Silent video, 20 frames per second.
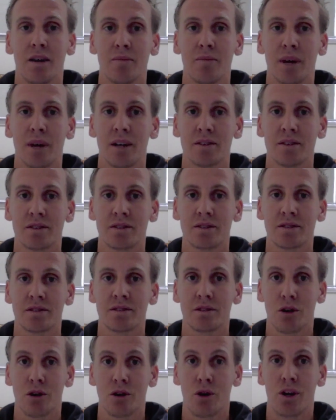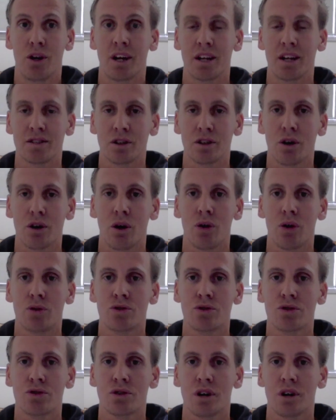as learning as a
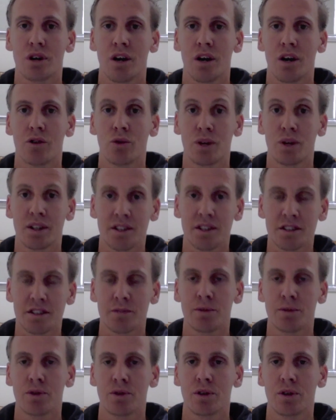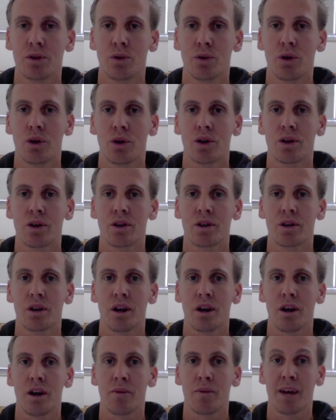coach, doing disability work
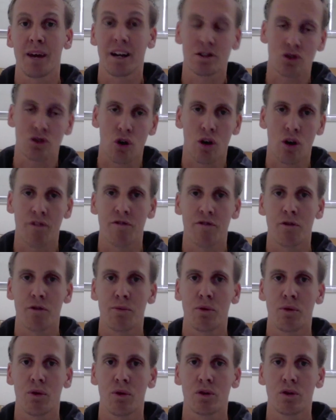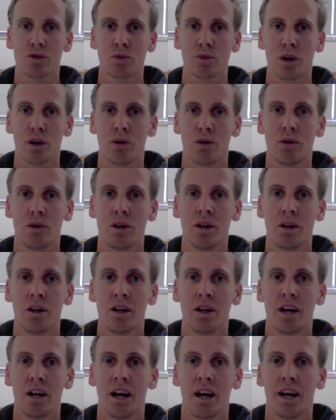outside of football as well.
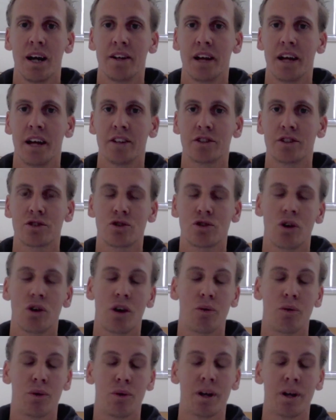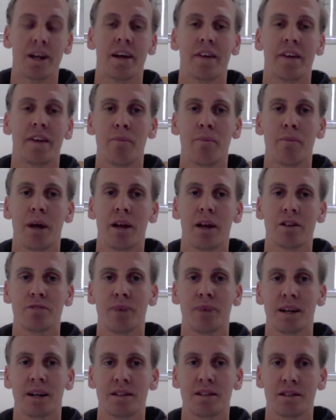And just trying to really get that balance
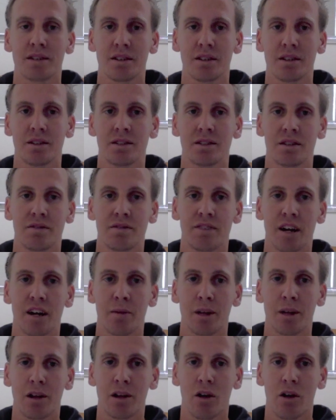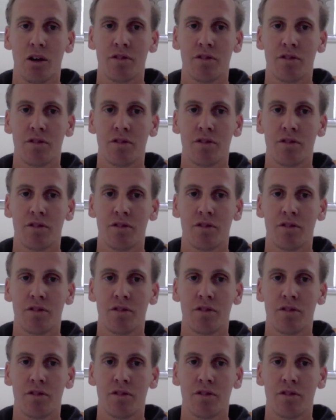back to the family life.